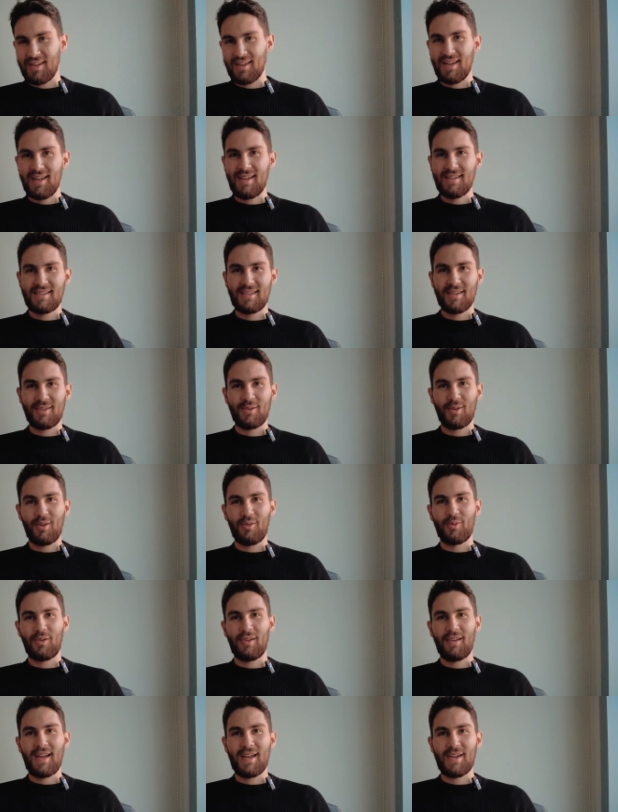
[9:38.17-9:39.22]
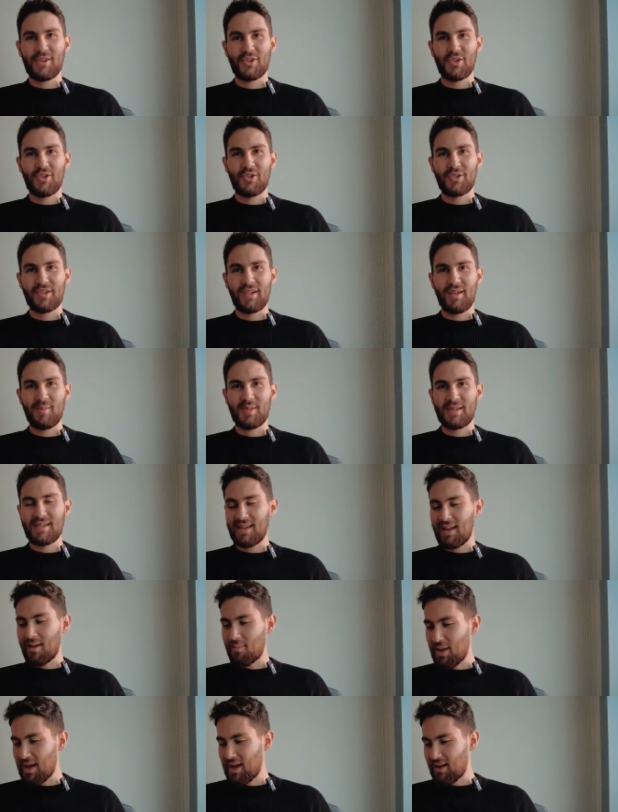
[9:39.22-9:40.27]
Integral Relationships,
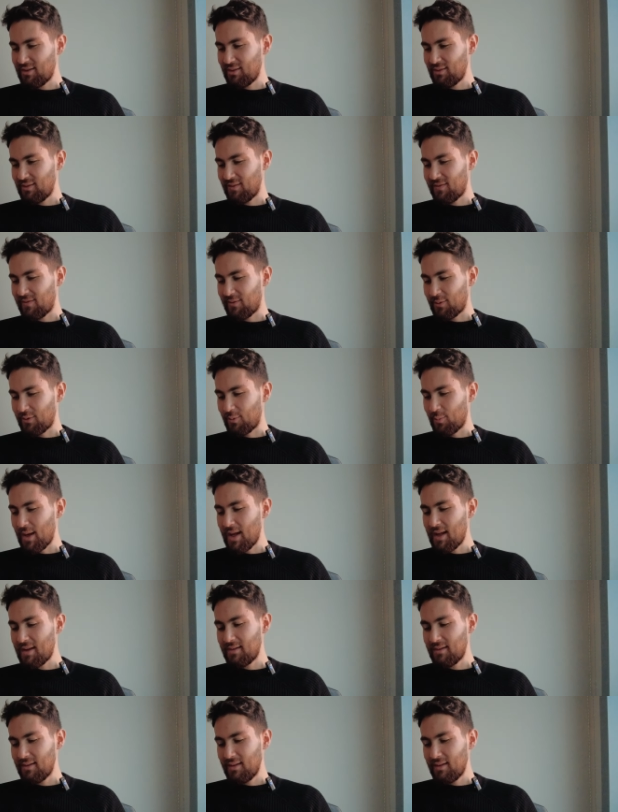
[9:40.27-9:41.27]
a manual for men.